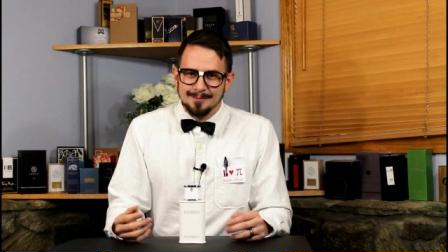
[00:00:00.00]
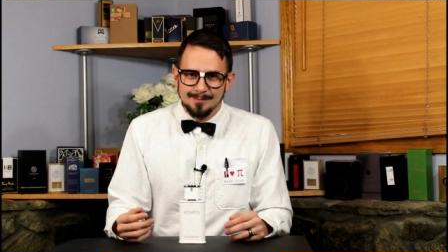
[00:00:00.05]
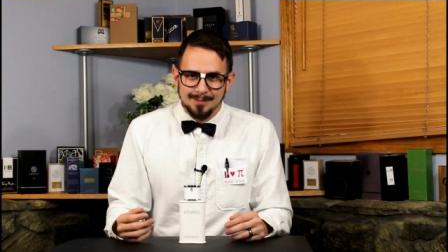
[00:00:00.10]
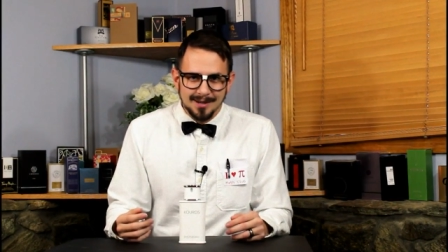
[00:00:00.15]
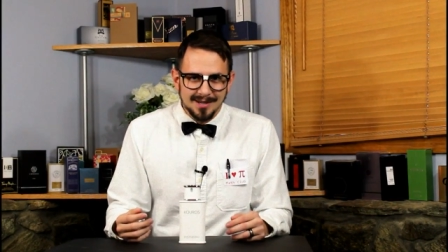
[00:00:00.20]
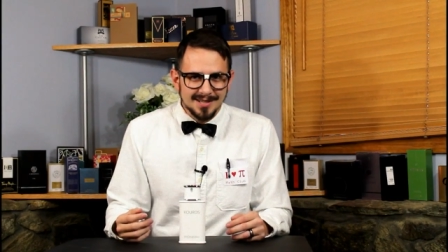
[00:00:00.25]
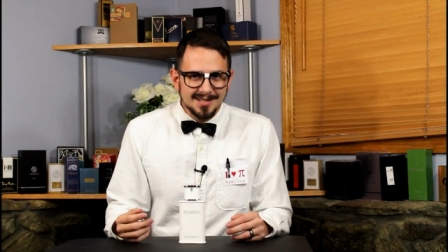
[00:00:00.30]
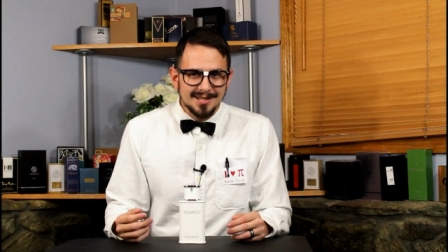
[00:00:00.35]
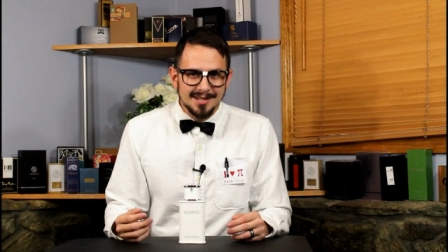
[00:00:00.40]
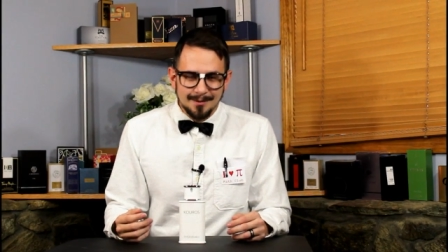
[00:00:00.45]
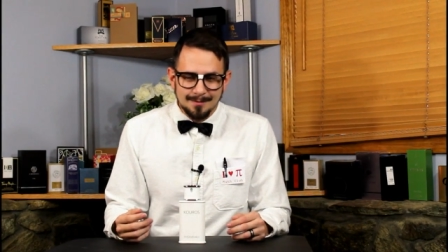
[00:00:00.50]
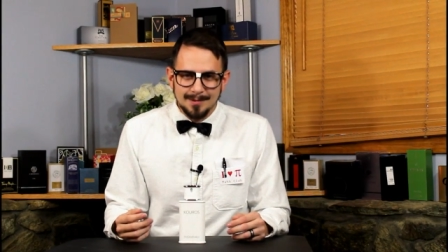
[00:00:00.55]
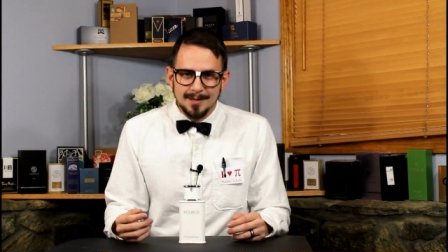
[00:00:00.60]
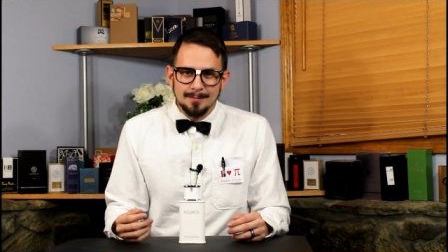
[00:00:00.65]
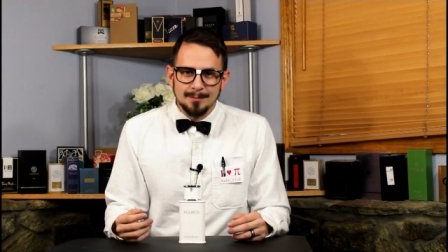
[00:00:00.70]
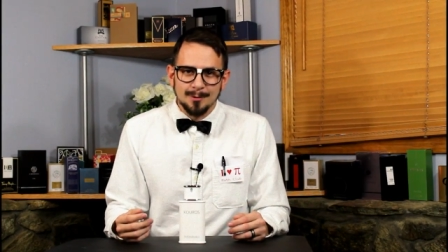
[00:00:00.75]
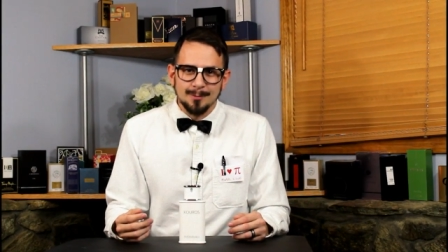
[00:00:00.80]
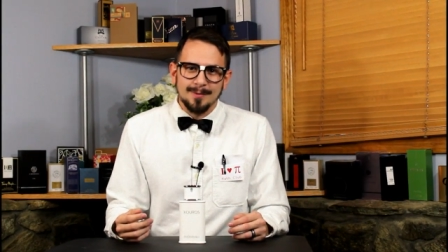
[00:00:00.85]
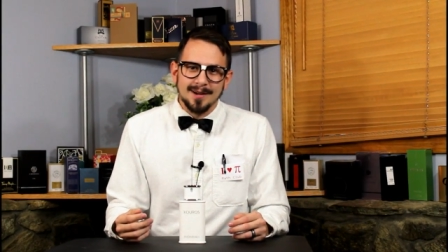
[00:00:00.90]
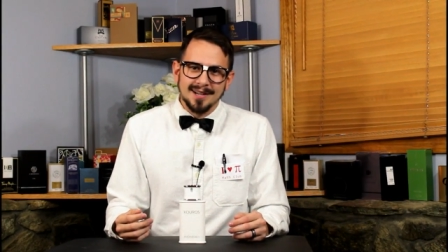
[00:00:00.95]
but some
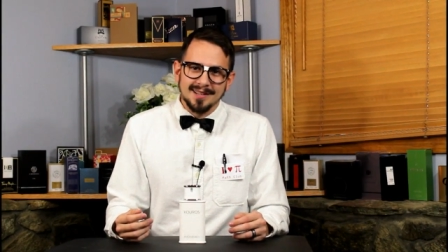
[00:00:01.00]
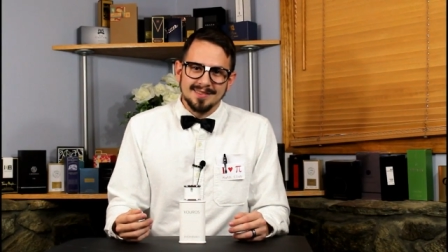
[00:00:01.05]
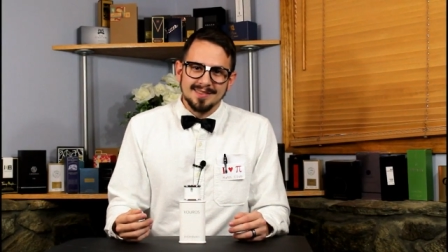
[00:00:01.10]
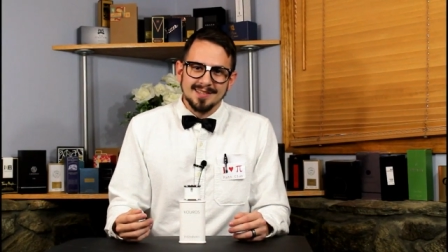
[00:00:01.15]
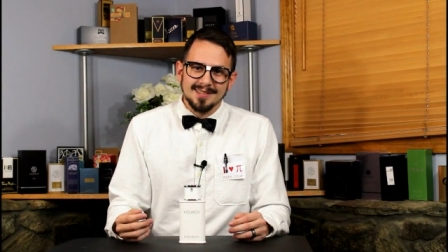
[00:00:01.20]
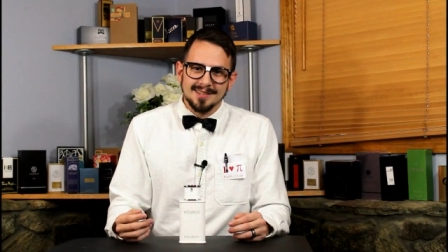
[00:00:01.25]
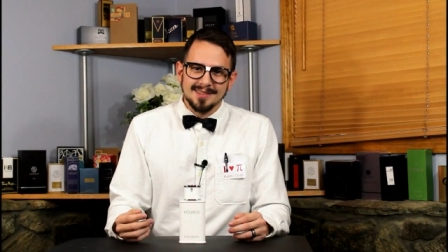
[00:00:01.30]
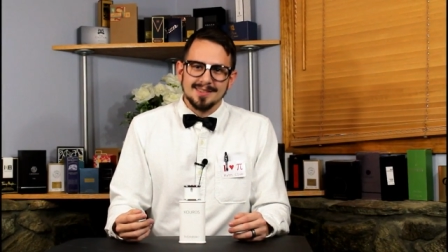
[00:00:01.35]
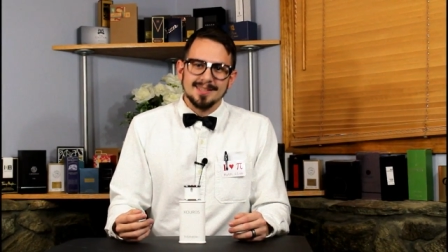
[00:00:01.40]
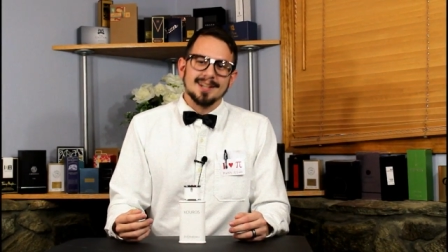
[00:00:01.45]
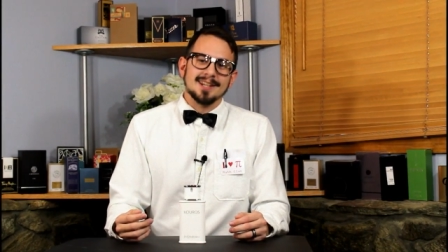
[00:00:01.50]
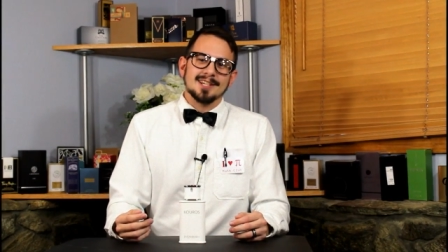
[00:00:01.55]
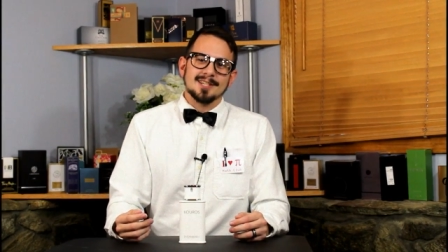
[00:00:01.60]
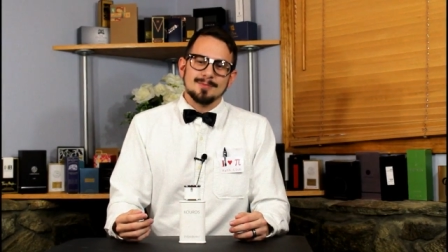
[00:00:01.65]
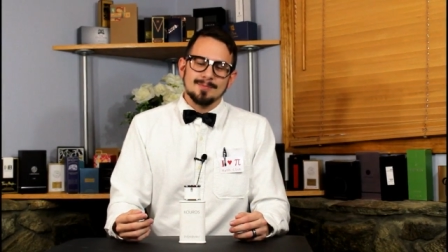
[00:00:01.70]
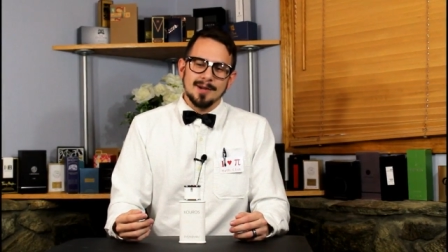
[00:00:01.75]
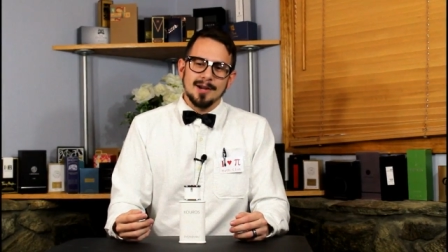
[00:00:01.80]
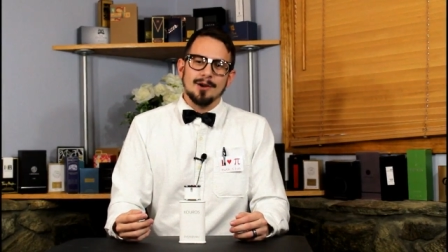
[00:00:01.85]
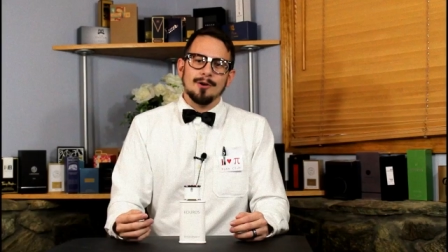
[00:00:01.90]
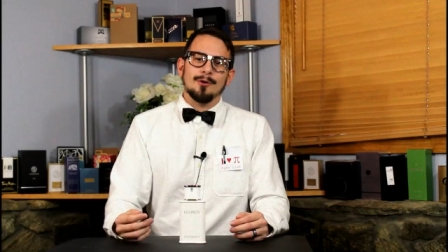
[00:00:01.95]
people might think that I
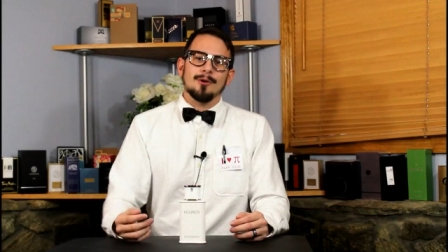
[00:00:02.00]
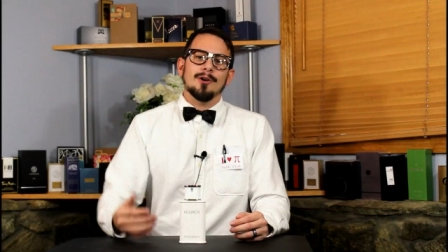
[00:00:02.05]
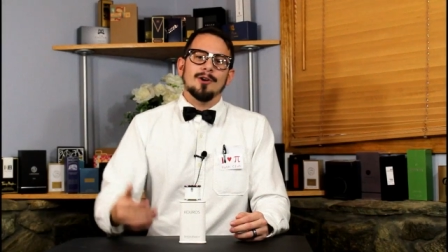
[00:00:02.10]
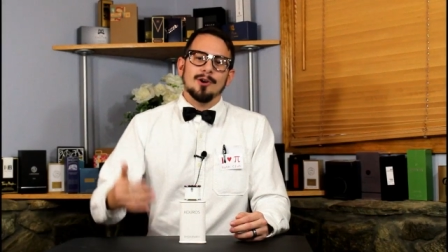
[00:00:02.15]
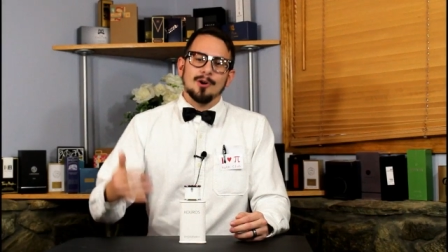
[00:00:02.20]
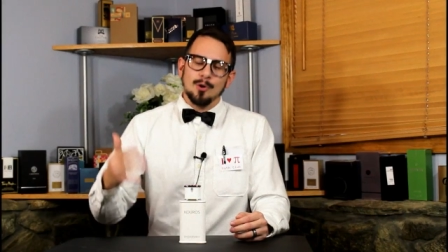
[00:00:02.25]
smell